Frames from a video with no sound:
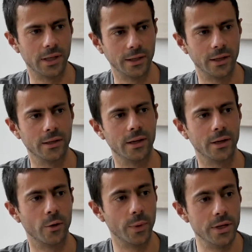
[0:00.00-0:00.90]
that they
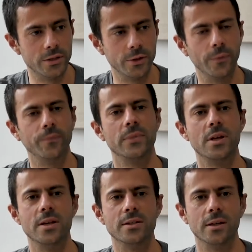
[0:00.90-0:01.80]
go into
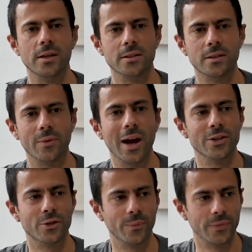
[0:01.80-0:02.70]
is is the
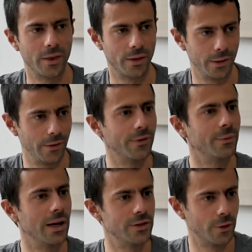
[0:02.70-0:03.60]
rhizome, the theory of the
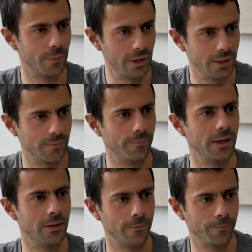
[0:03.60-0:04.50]
rhizome, and
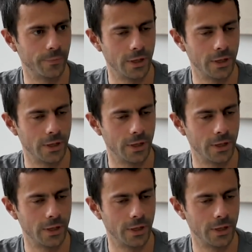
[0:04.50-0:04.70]
and